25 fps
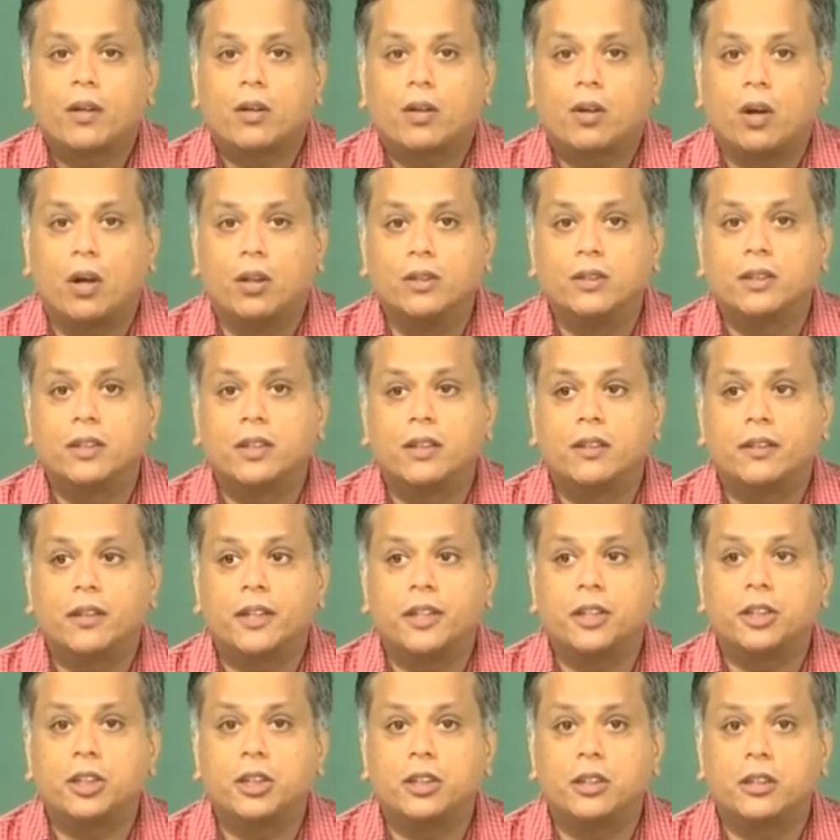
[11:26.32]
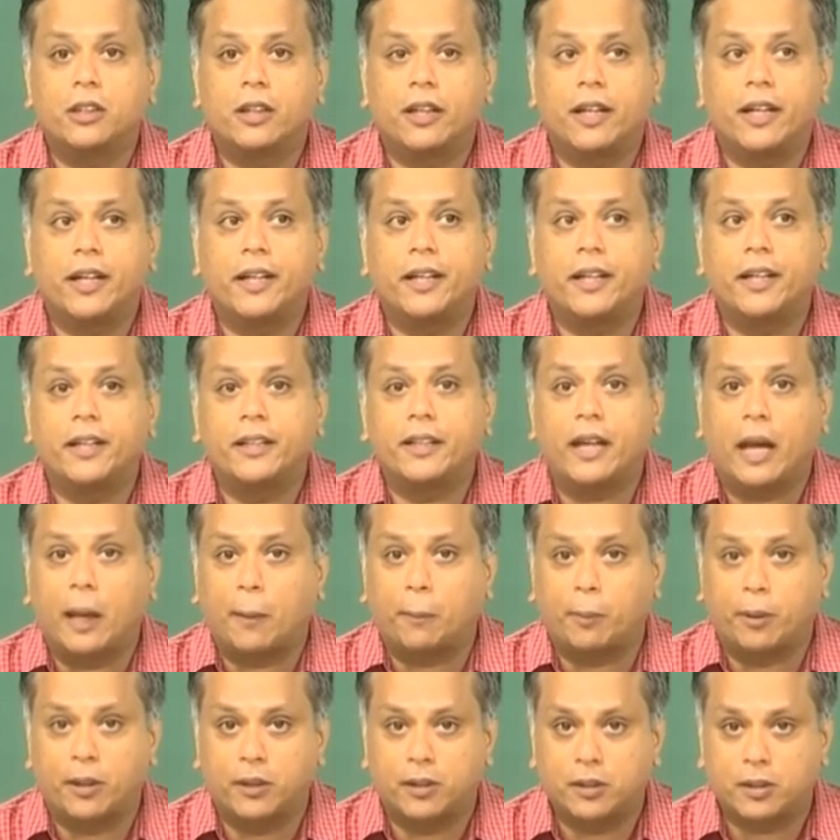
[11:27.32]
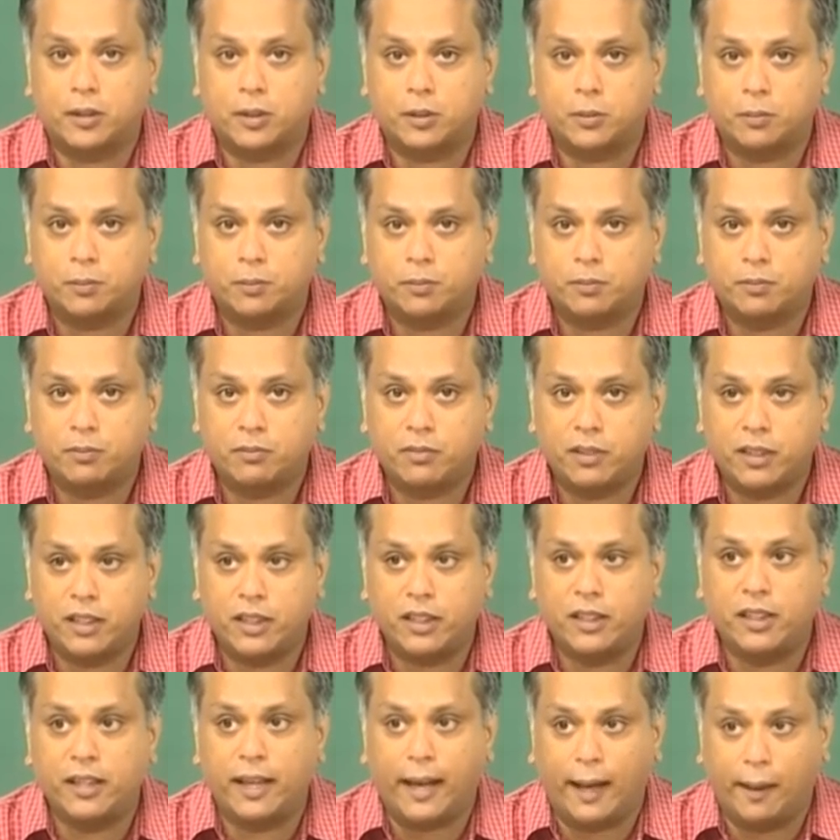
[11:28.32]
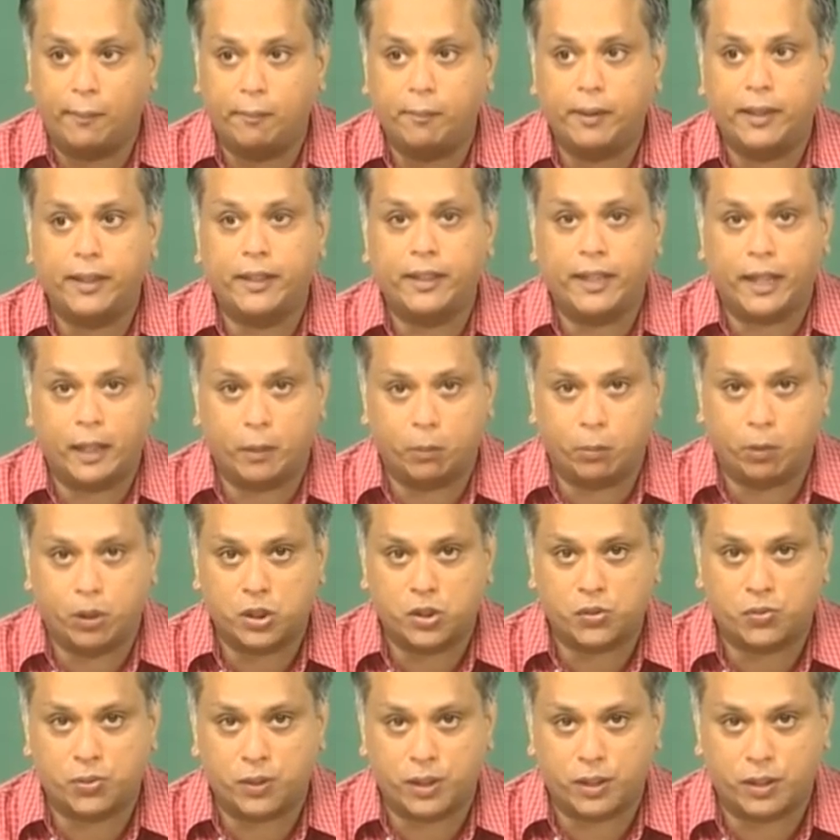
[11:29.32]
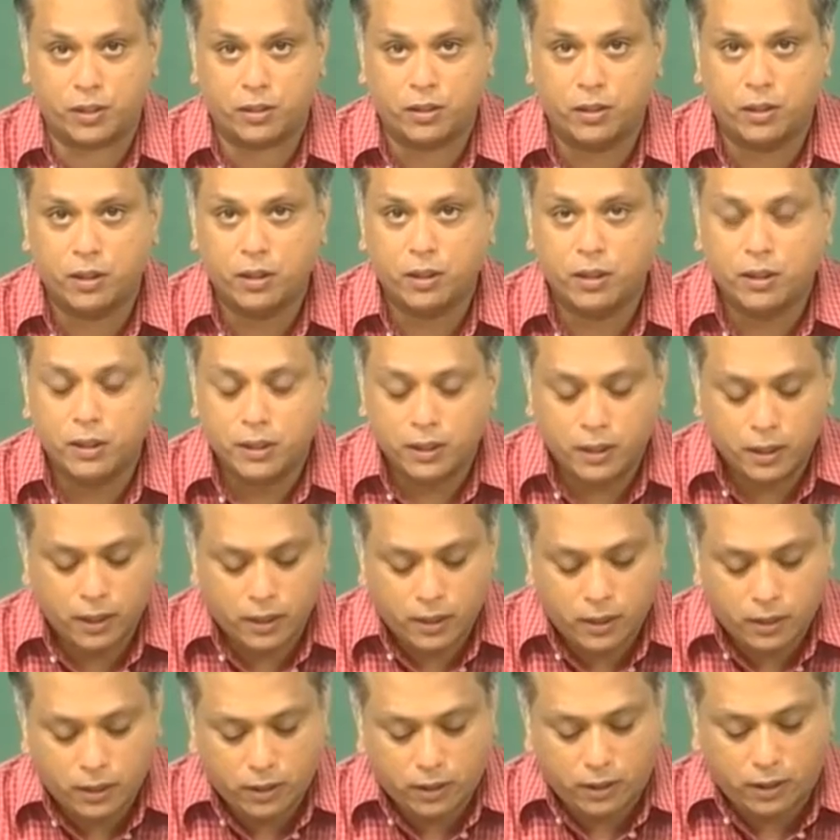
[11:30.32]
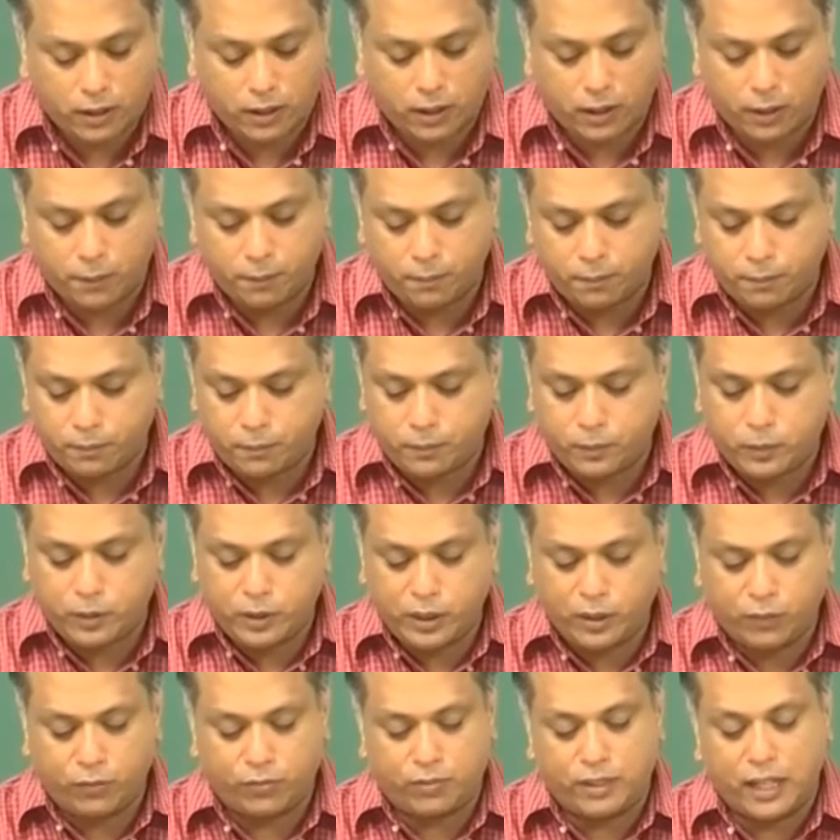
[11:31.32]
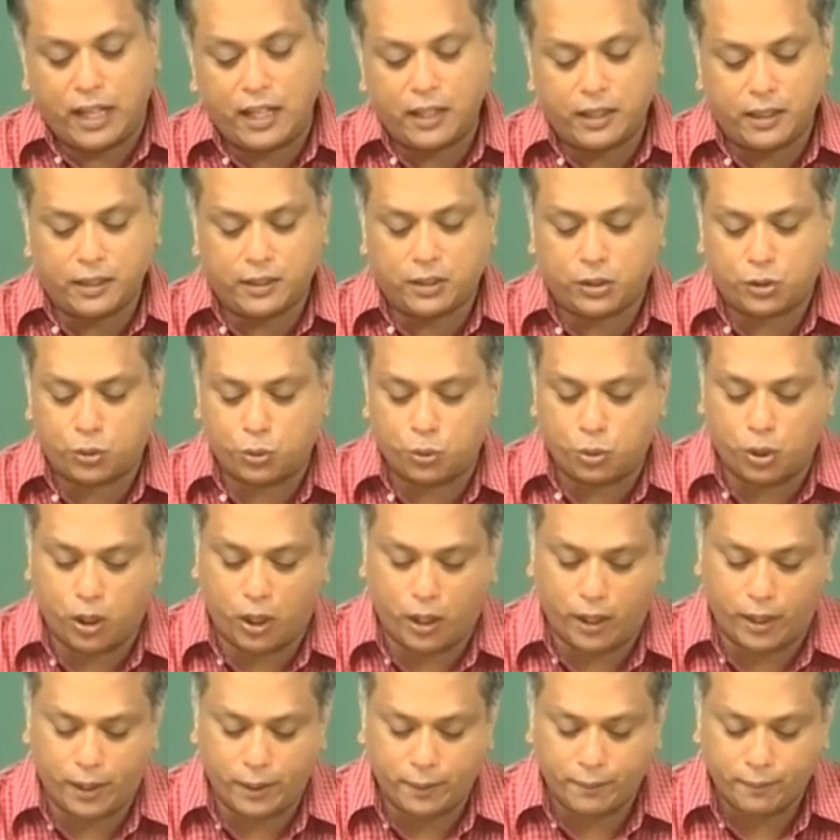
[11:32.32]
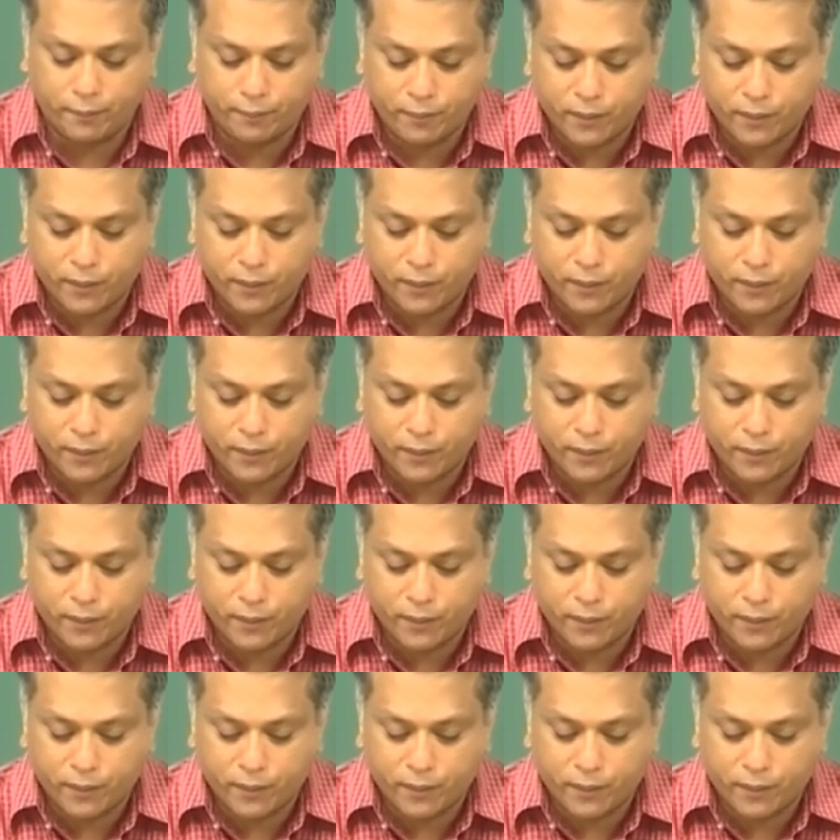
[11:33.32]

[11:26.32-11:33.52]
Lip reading: concentration gradient happens in the ambient atmosphere. If that is too high,